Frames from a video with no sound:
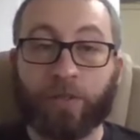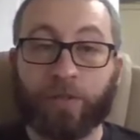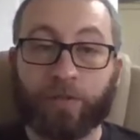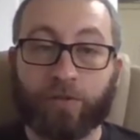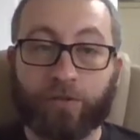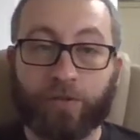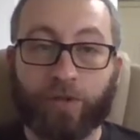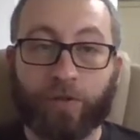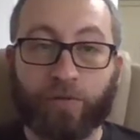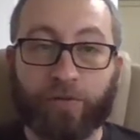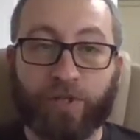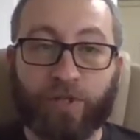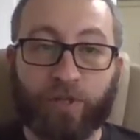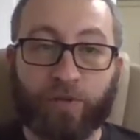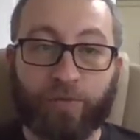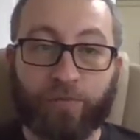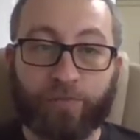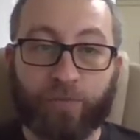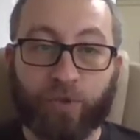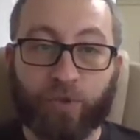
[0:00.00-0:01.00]
So,
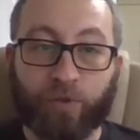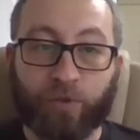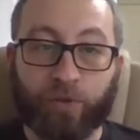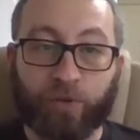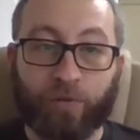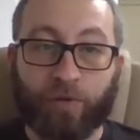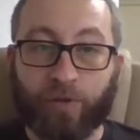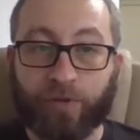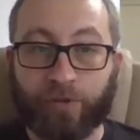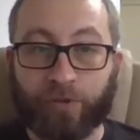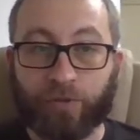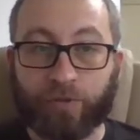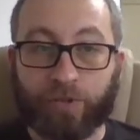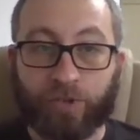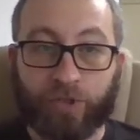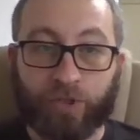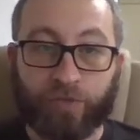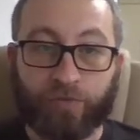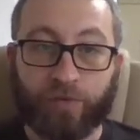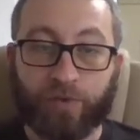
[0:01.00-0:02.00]
you can do all
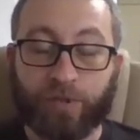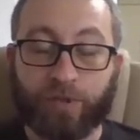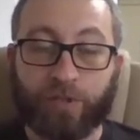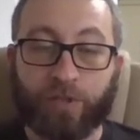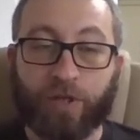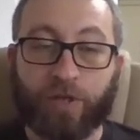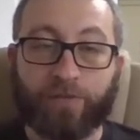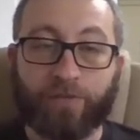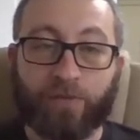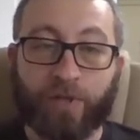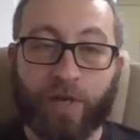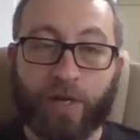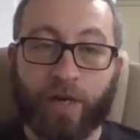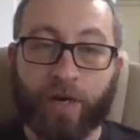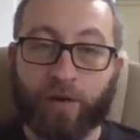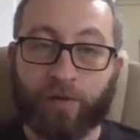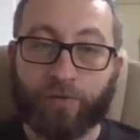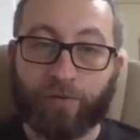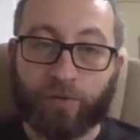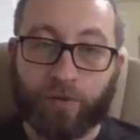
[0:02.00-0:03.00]
sorts of different stuff
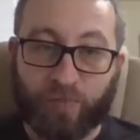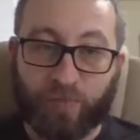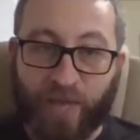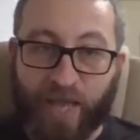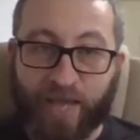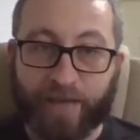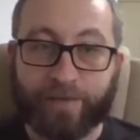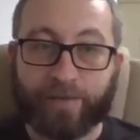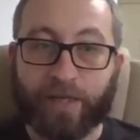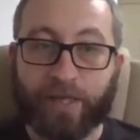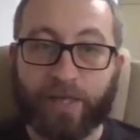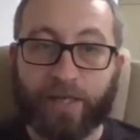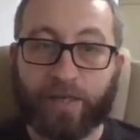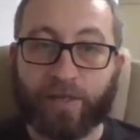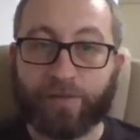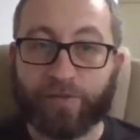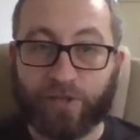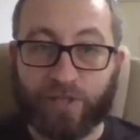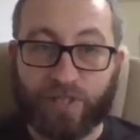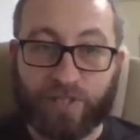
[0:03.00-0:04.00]
there to pack
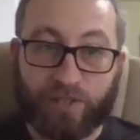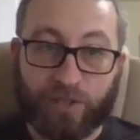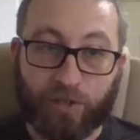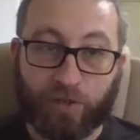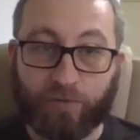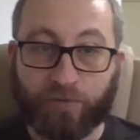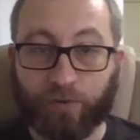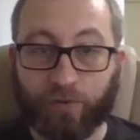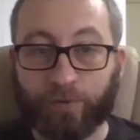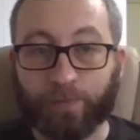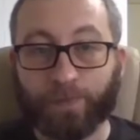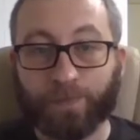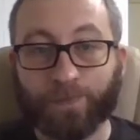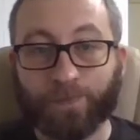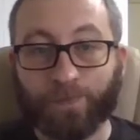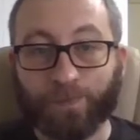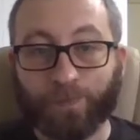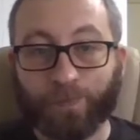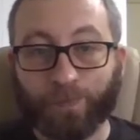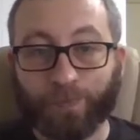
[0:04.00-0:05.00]
data and send it over.
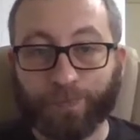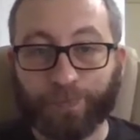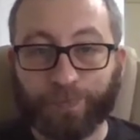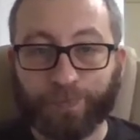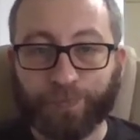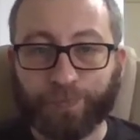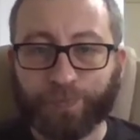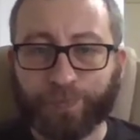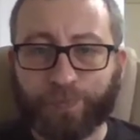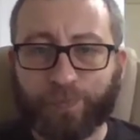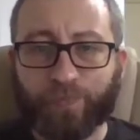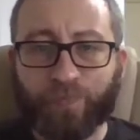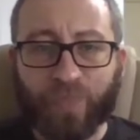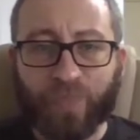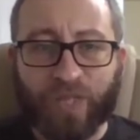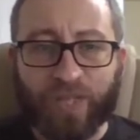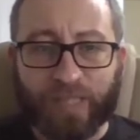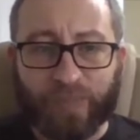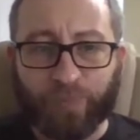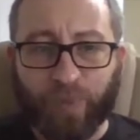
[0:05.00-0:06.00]

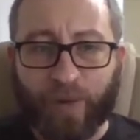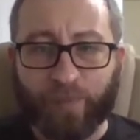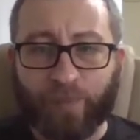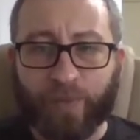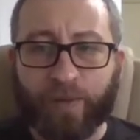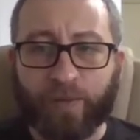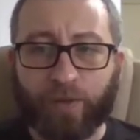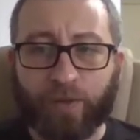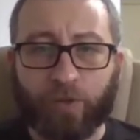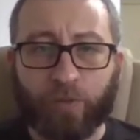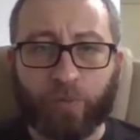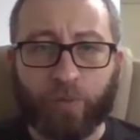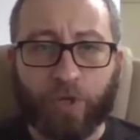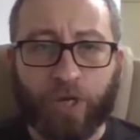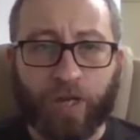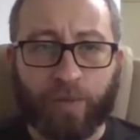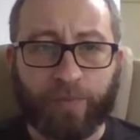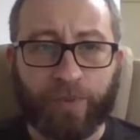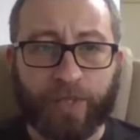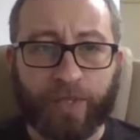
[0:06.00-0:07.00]
It's probably a little more
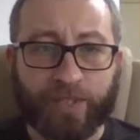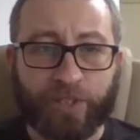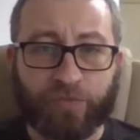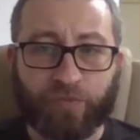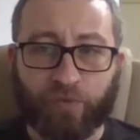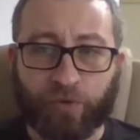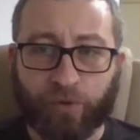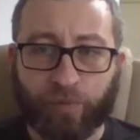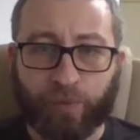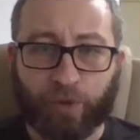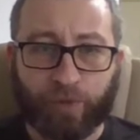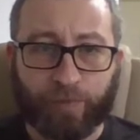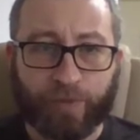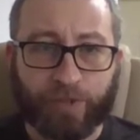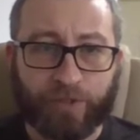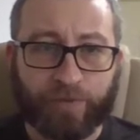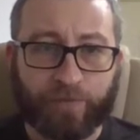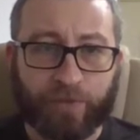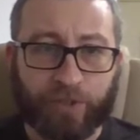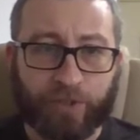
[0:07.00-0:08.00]
complex for the
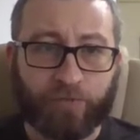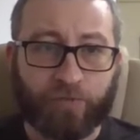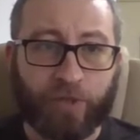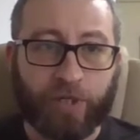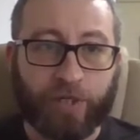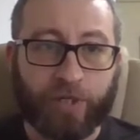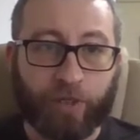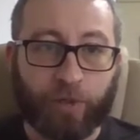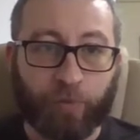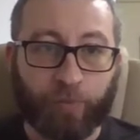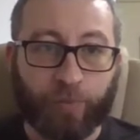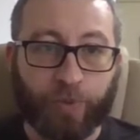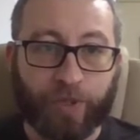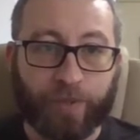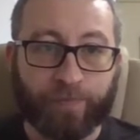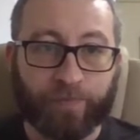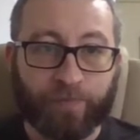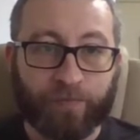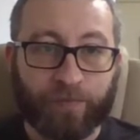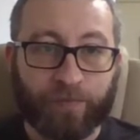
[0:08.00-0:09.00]
purpose of this video, but